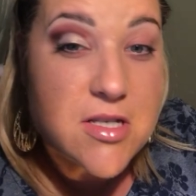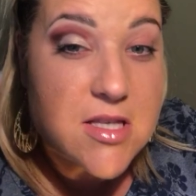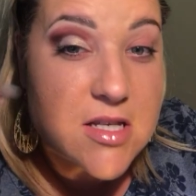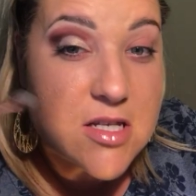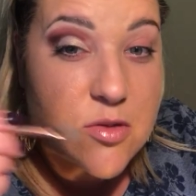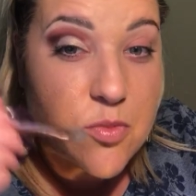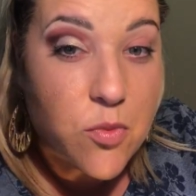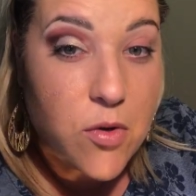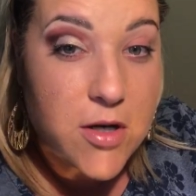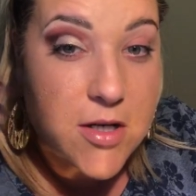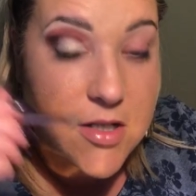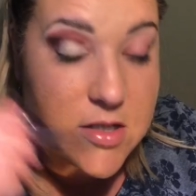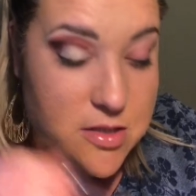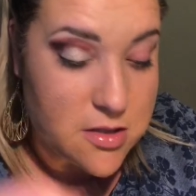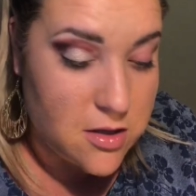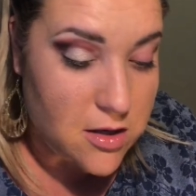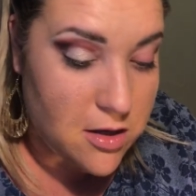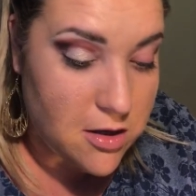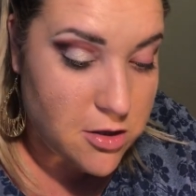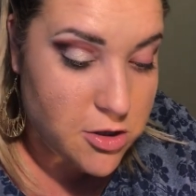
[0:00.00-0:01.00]
this white
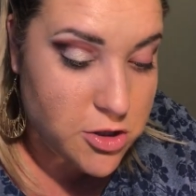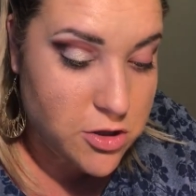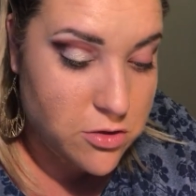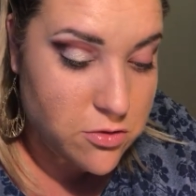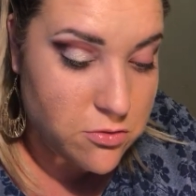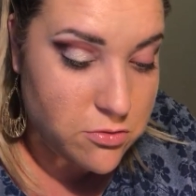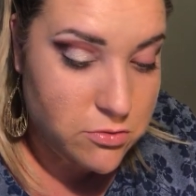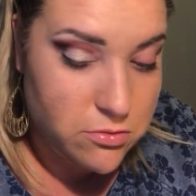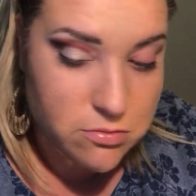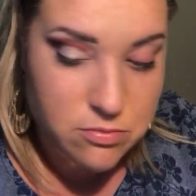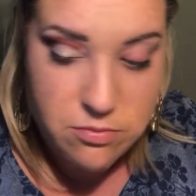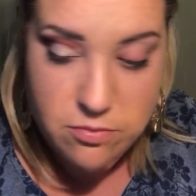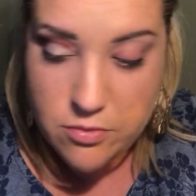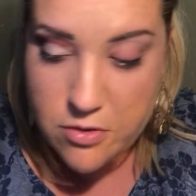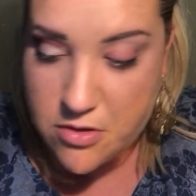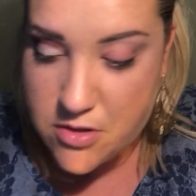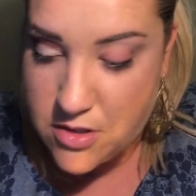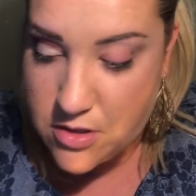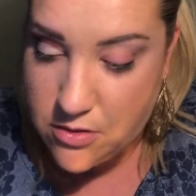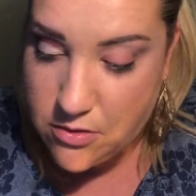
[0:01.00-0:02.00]
eyeshadow,
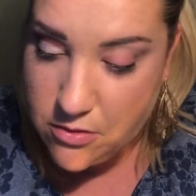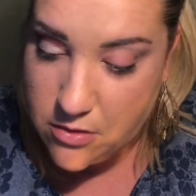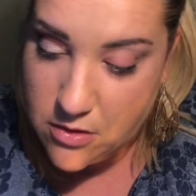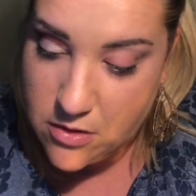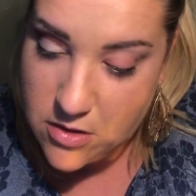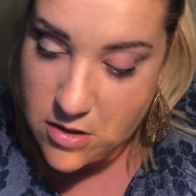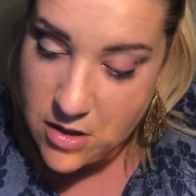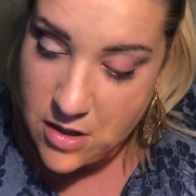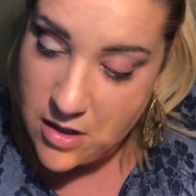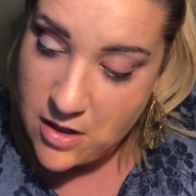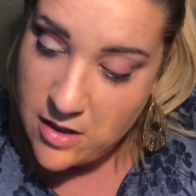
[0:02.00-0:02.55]
what is it called?